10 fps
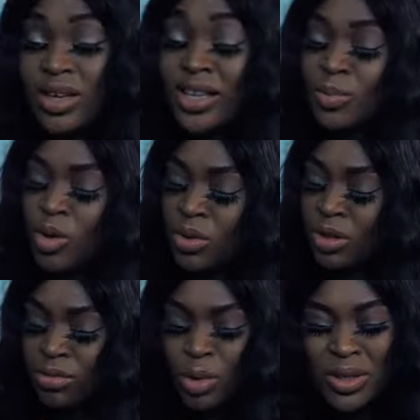Yes,
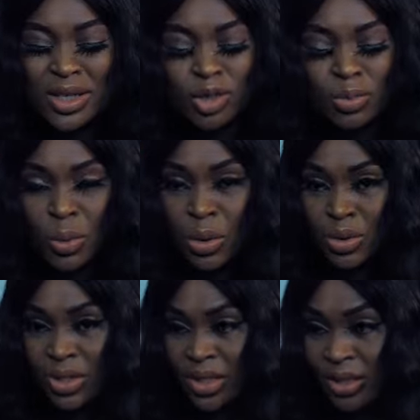Mommy. No need to be
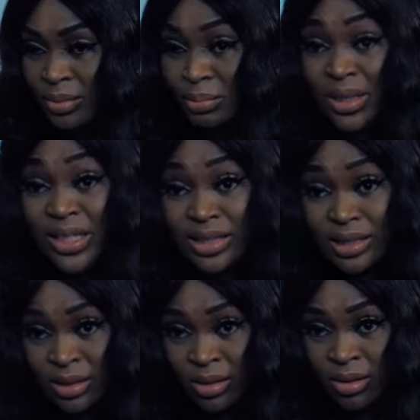worried.
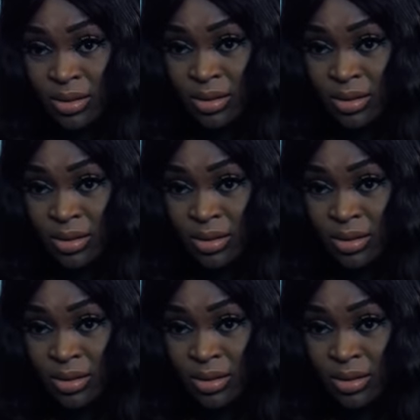Please.